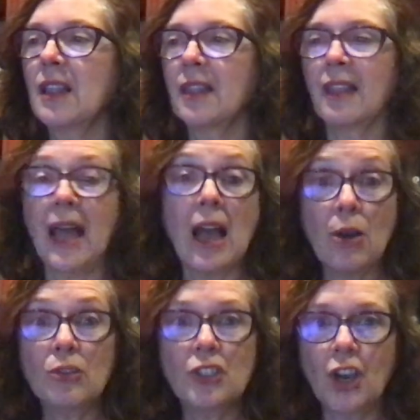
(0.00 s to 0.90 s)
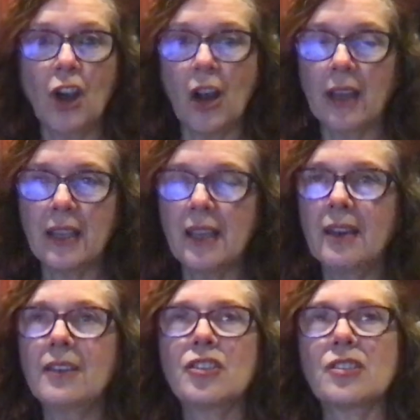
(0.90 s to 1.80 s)
loud
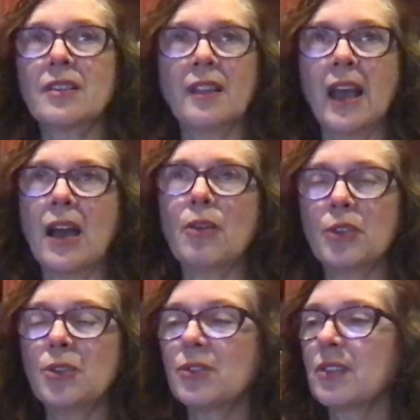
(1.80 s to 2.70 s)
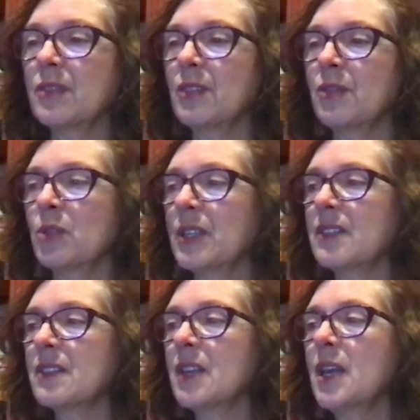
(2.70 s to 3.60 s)
talking, just loud use of the voice